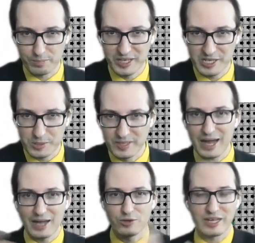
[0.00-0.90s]

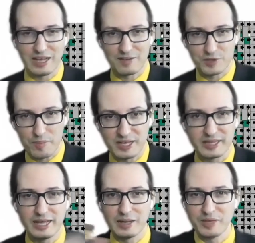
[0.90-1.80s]
BSBI, you can have something
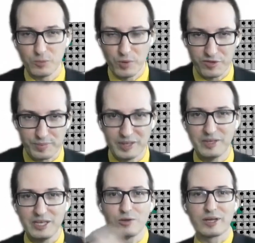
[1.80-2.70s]
dynamic with
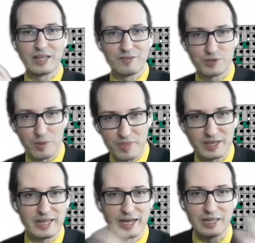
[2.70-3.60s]
SPME, you can have
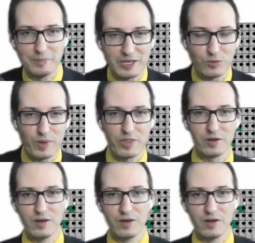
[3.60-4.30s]
something dynamic with